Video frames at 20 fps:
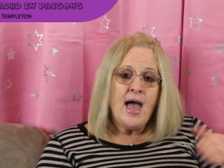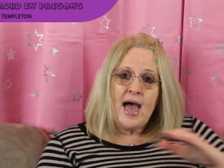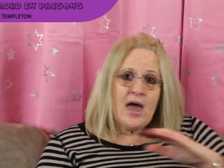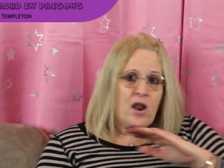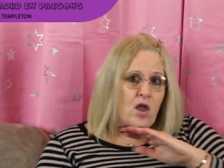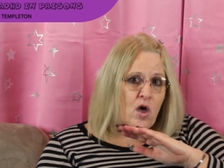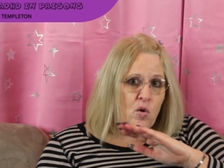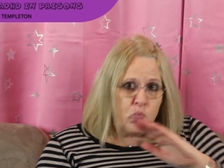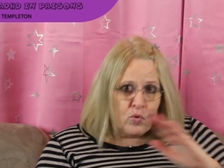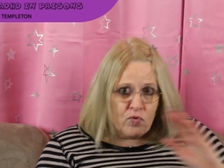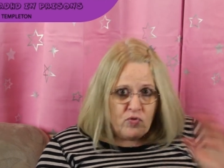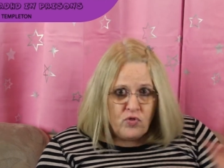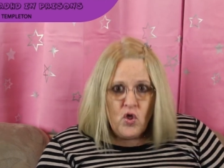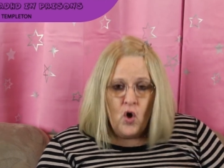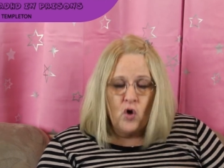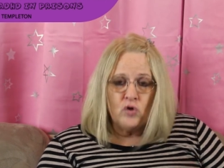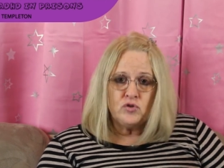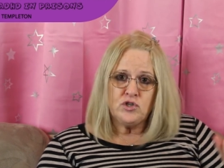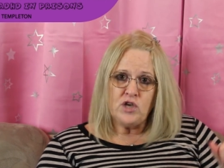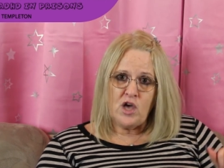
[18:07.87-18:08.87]
and I will
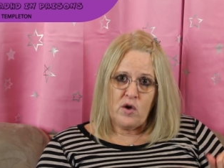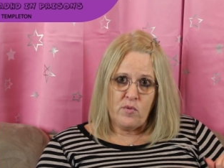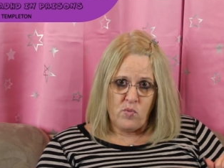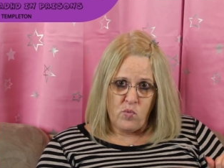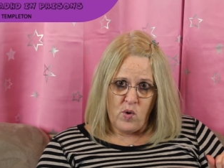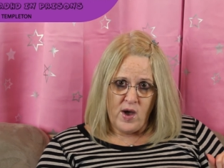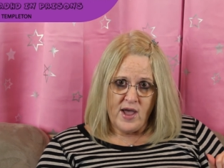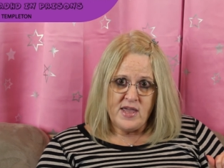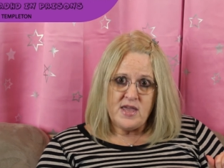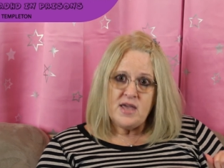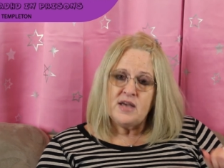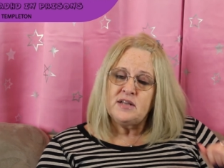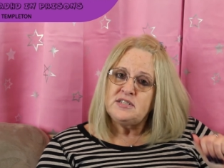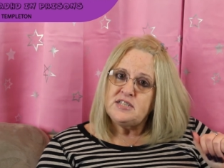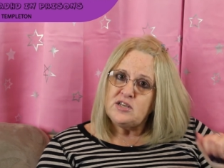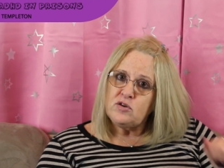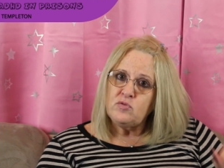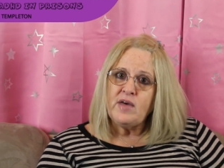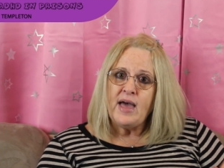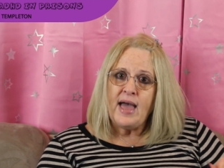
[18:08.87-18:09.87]
not go away
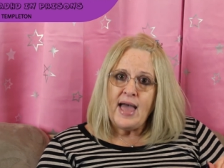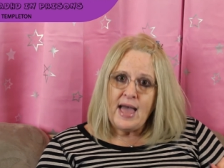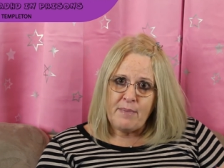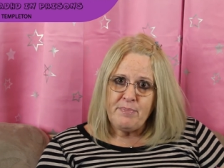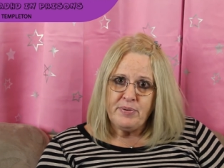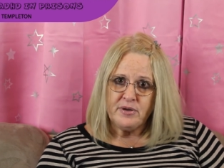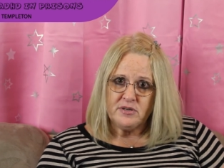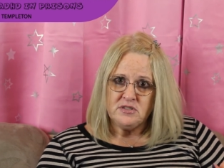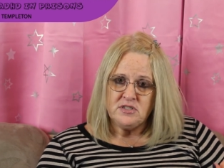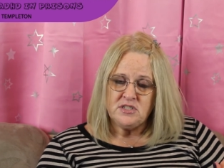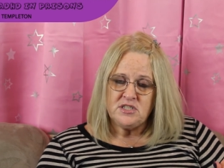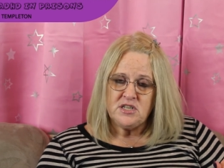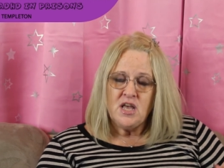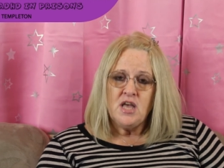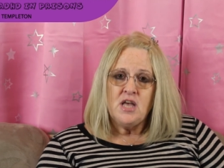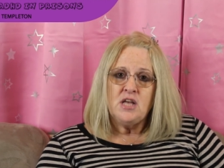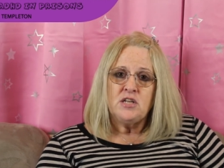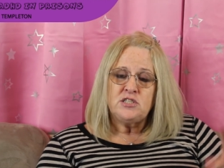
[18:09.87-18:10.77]
until that happens.